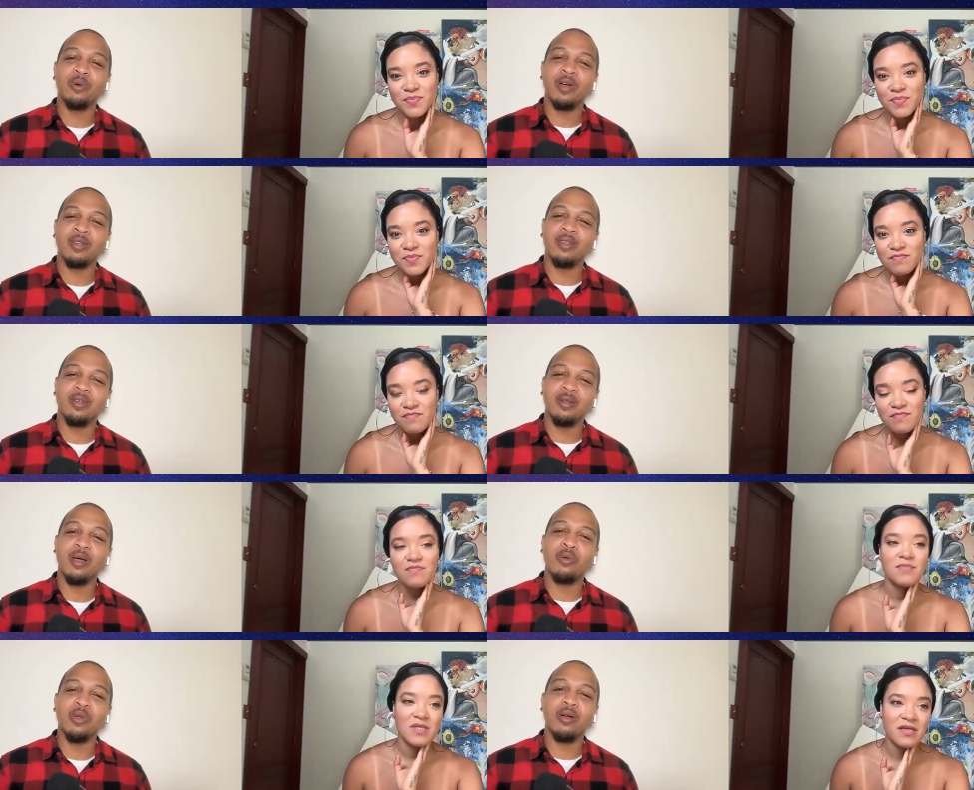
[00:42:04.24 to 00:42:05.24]
Speaker 1: are?
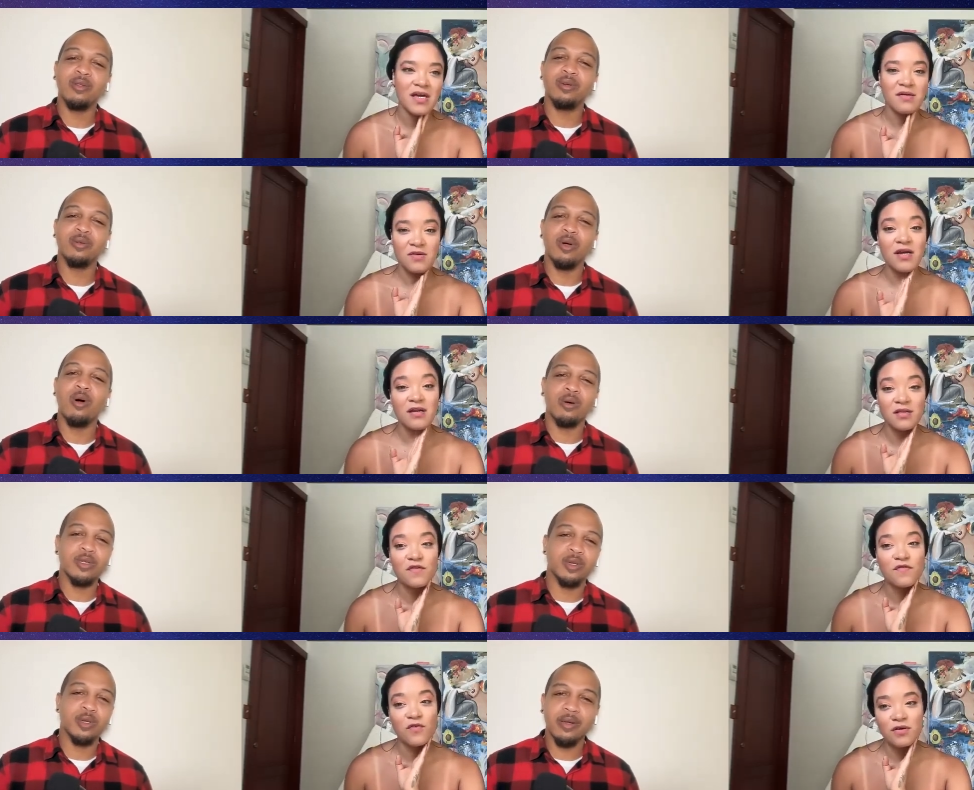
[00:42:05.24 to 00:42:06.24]
Are there other? Yeah, you, know, you got to
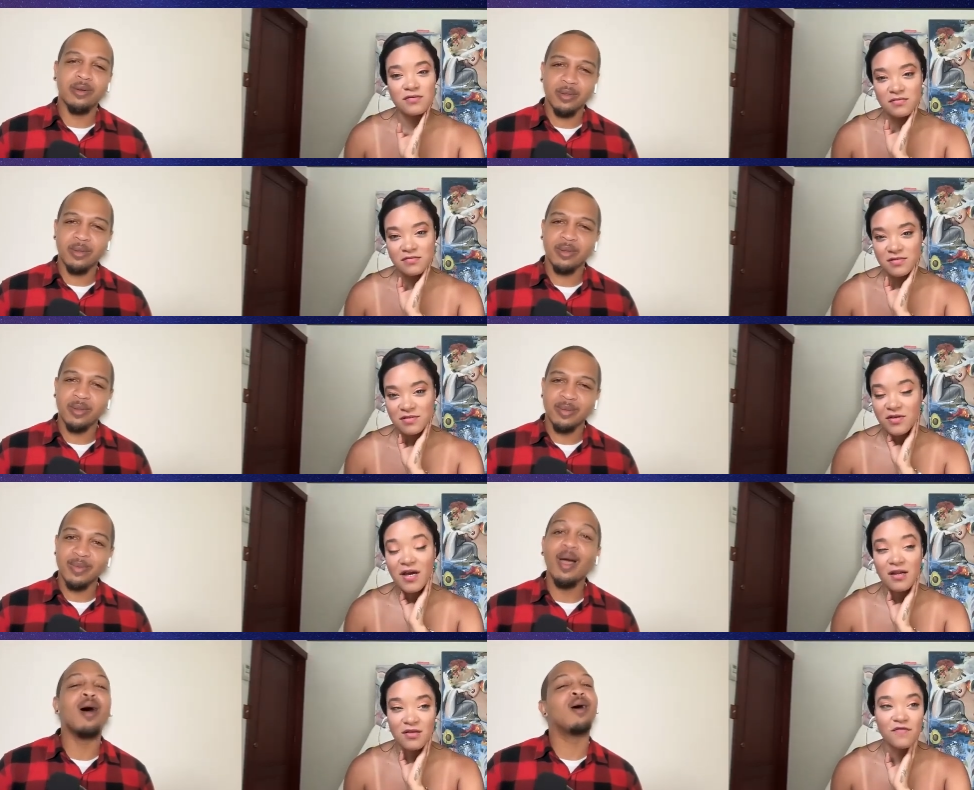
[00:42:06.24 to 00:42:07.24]
look for it.
Speaker 2: You,
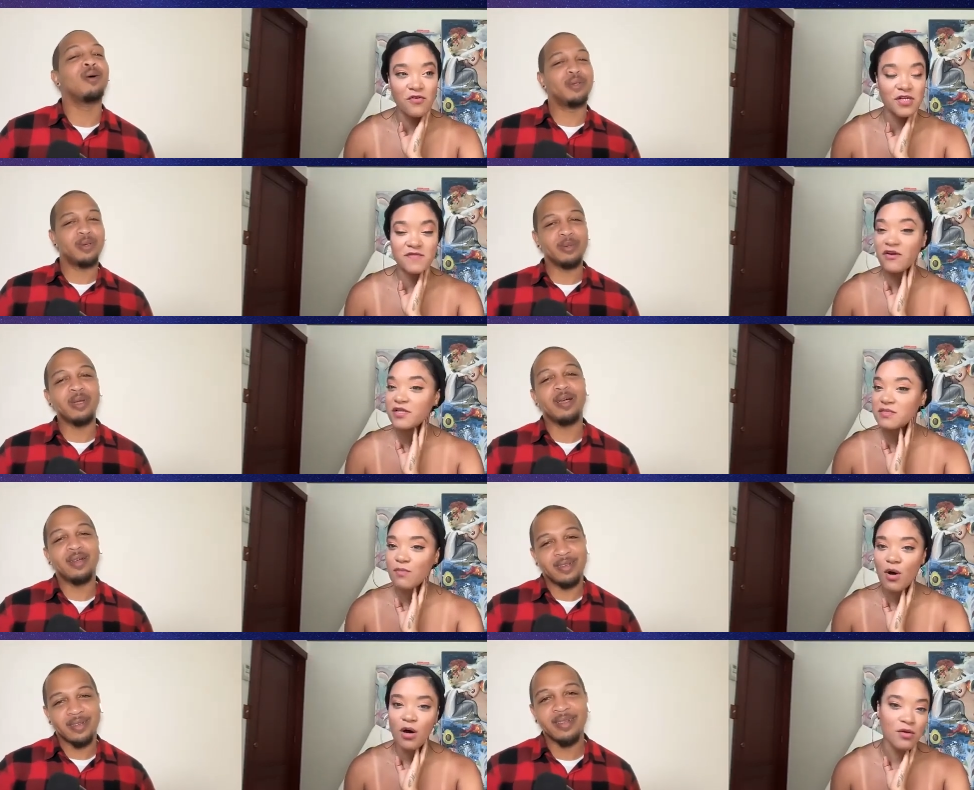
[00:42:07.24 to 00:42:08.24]
got to uh, look for it. It's very
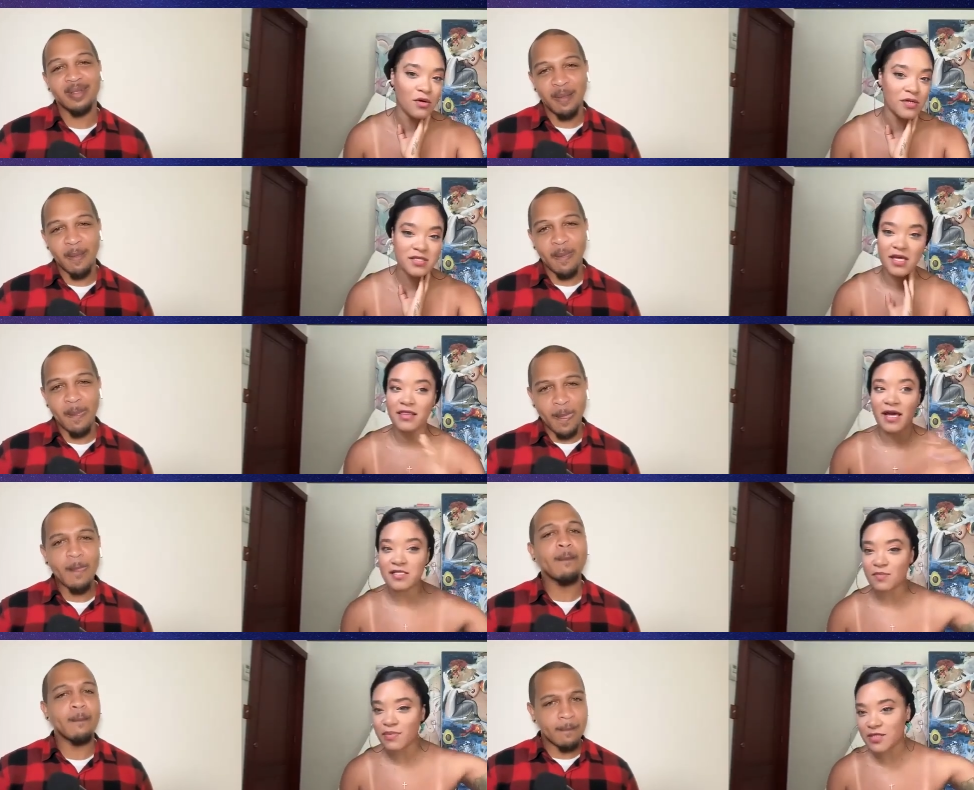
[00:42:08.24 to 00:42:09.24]
small though. It's like
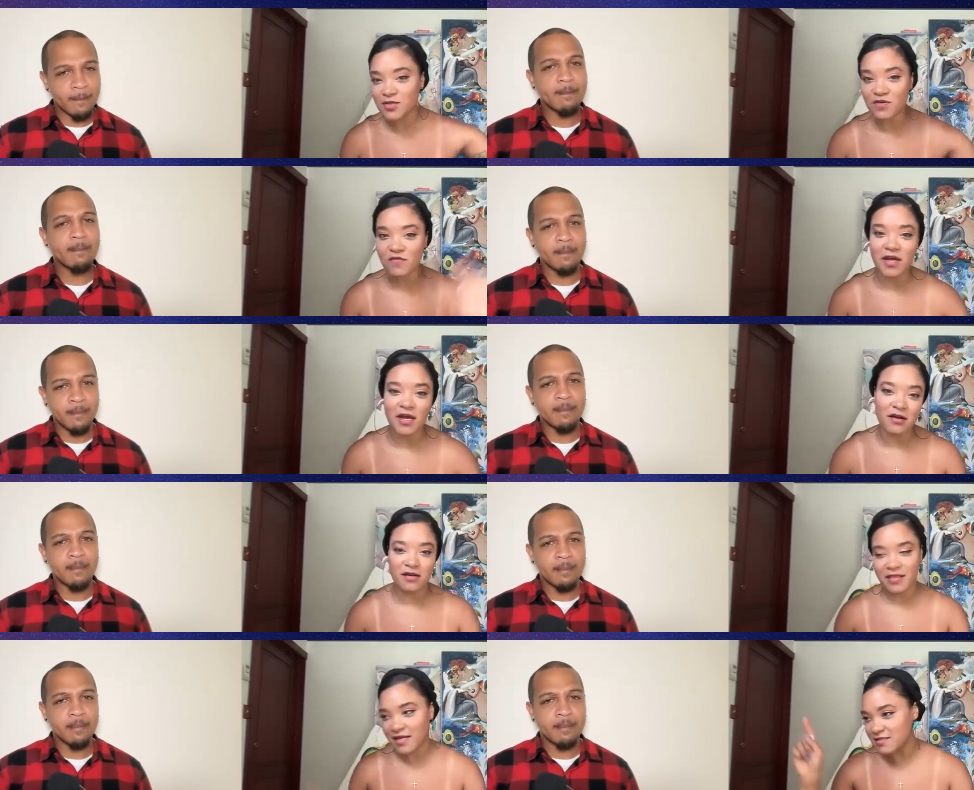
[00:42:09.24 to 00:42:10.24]
that's the mm-hmm. painter over
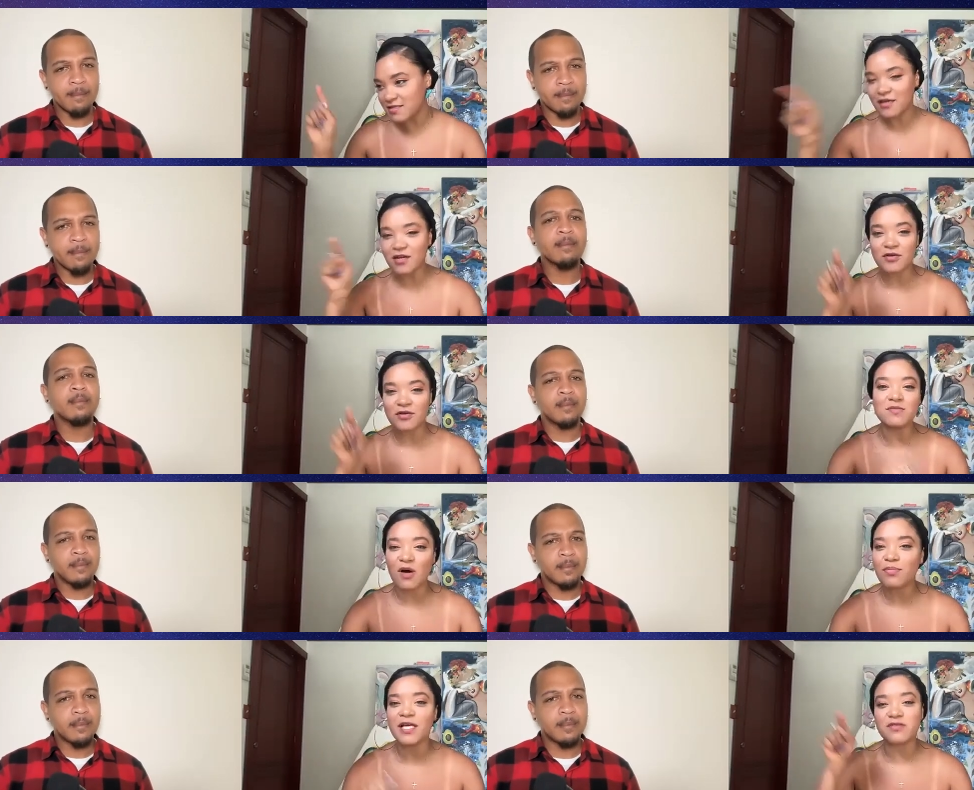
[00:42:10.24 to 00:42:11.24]
there, and that's like you know it's a
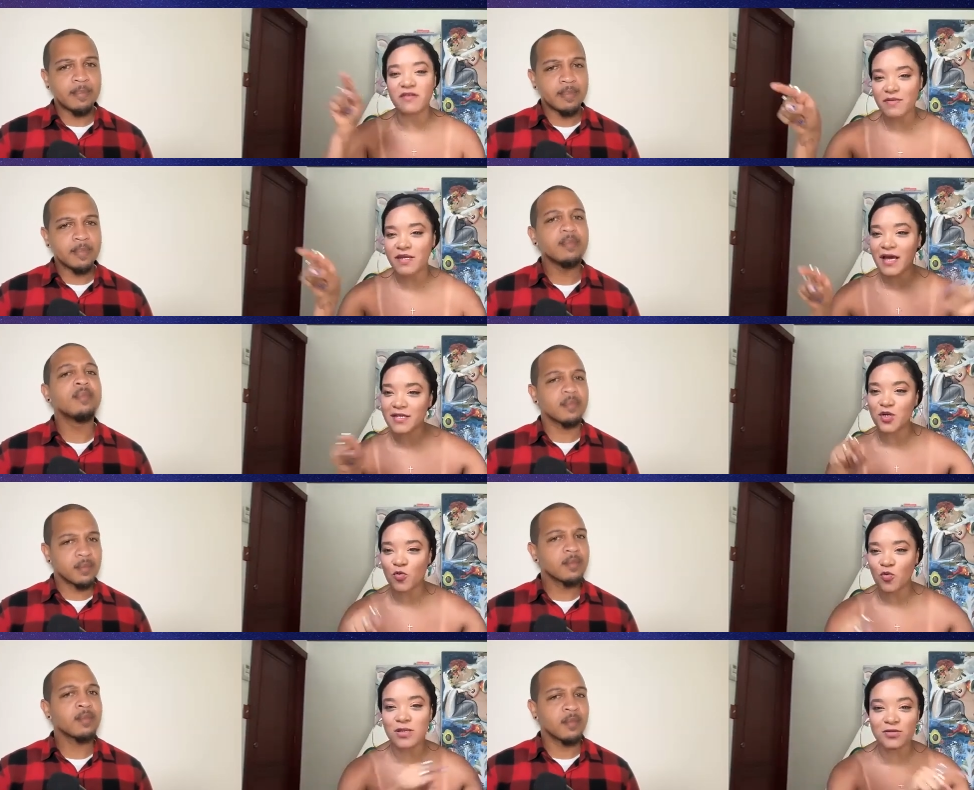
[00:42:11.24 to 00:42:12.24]
small place. So everybody has
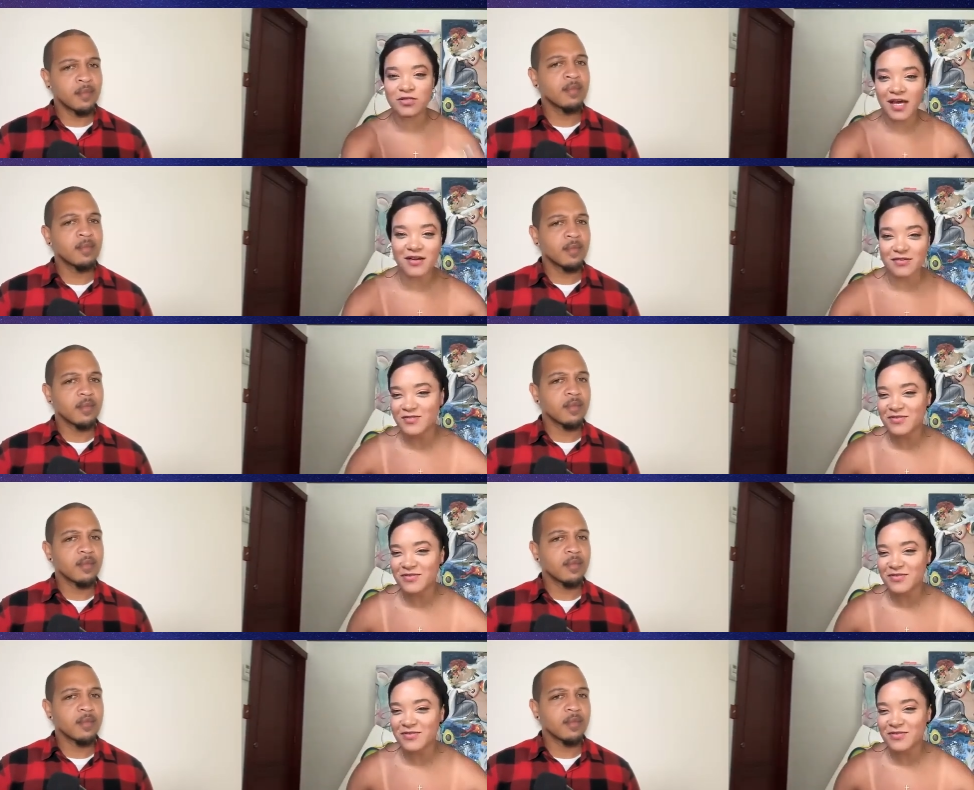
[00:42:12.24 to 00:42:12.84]
their one little title.